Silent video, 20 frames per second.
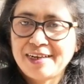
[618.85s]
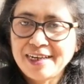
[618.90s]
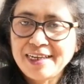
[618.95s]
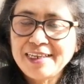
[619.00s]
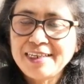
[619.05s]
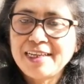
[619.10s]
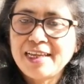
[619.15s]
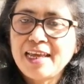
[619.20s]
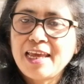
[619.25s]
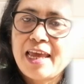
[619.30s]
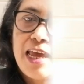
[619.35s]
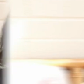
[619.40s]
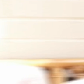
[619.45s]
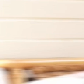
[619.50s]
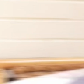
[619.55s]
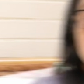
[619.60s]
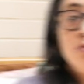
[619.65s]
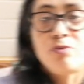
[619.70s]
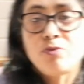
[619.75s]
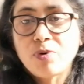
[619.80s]
right
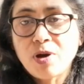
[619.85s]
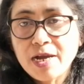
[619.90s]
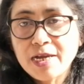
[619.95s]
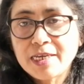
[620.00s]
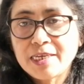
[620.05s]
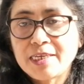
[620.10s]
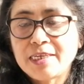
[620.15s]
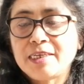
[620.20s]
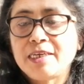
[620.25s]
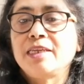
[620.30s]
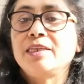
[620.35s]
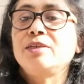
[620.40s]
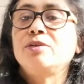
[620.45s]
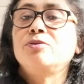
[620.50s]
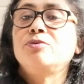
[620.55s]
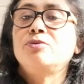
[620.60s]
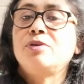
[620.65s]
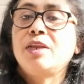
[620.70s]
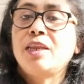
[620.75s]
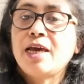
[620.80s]
you're walking and
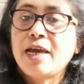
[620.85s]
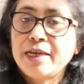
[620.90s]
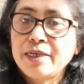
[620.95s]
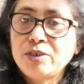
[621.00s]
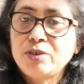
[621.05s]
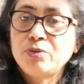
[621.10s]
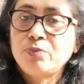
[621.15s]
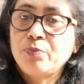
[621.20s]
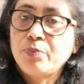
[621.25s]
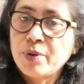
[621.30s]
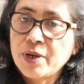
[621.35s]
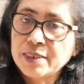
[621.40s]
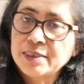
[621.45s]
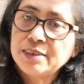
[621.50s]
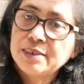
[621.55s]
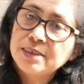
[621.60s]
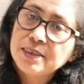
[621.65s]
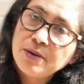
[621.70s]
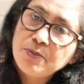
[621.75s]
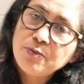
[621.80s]
you would like to
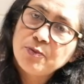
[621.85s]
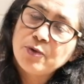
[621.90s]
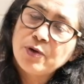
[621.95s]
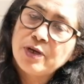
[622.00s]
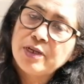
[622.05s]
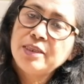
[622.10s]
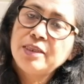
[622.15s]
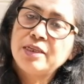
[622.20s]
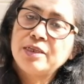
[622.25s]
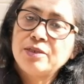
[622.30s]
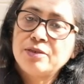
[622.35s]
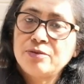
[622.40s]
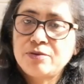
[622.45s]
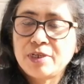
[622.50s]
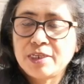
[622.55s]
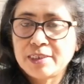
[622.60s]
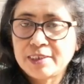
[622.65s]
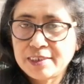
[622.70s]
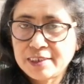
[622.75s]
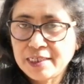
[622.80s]
pass someone you
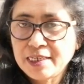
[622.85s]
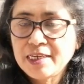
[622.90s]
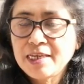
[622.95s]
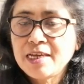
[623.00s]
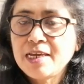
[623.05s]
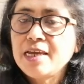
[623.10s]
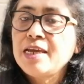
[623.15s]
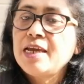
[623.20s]
can say